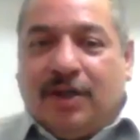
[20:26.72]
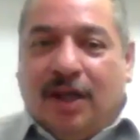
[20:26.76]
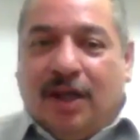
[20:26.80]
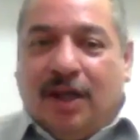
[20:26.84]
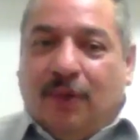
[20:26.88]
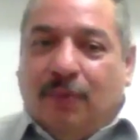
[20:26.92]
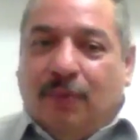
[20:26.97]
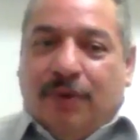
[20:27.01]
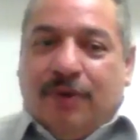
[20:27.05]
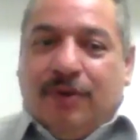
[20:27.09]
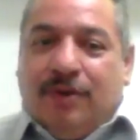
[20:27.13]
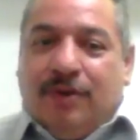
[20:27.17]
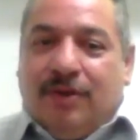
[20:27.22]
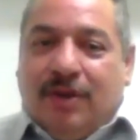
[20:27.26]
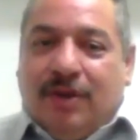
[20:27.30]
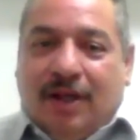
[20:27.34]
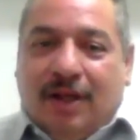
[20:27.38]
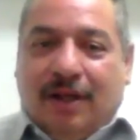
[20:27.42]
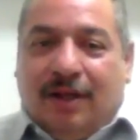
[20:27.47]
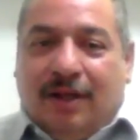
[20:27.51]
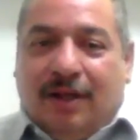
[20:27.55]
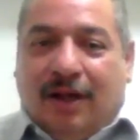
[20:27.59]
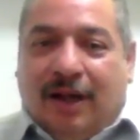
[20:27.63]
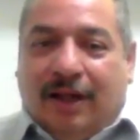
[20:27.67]
other one
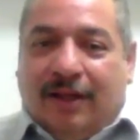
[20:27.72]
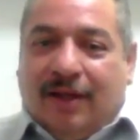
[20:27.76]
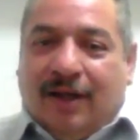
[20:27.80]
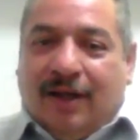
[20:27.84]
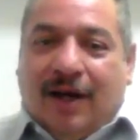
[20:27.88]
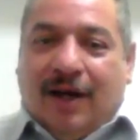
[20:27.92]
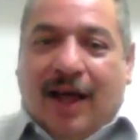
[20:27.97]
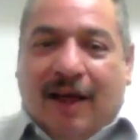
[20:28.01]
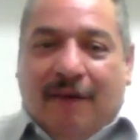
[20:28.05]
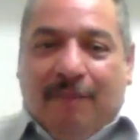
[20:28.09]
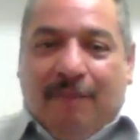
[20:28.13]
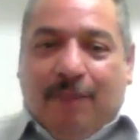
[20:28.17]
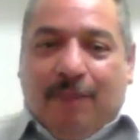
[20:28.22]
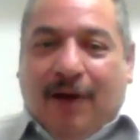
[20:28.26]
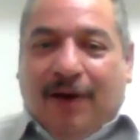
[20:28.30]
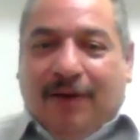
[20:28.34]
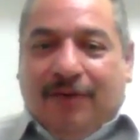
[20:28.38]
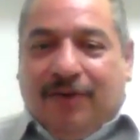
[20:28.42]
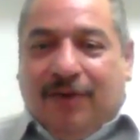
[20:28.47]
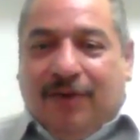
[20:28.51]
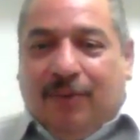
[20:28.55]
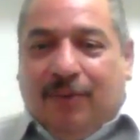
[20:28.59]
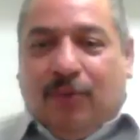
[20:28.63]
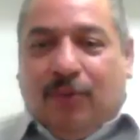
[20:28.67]
in the life
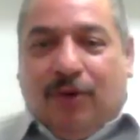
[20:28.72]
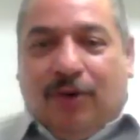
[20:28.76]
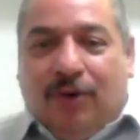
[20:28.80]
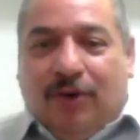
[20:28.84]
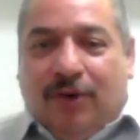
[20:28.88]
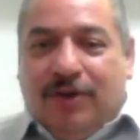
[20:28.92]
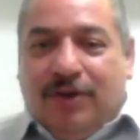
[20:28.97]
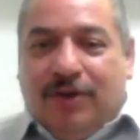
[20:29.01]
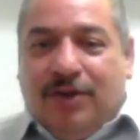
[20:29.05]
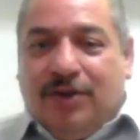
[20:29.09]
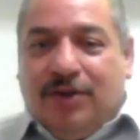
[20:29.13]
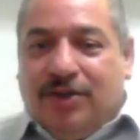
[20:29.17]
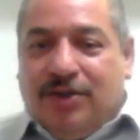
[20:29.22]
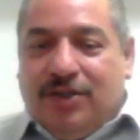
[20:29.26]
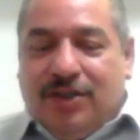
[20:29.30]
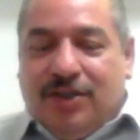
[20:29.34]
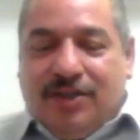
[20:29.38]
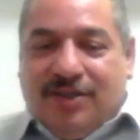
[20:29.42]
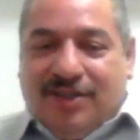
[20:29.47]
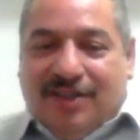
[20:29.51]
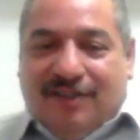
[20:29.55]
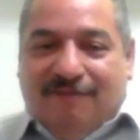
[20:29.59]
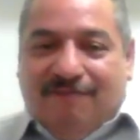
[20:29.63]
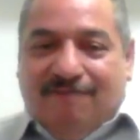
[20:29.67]
policy world, you
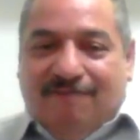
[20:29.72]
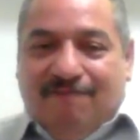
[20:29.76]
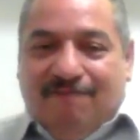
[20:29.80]
just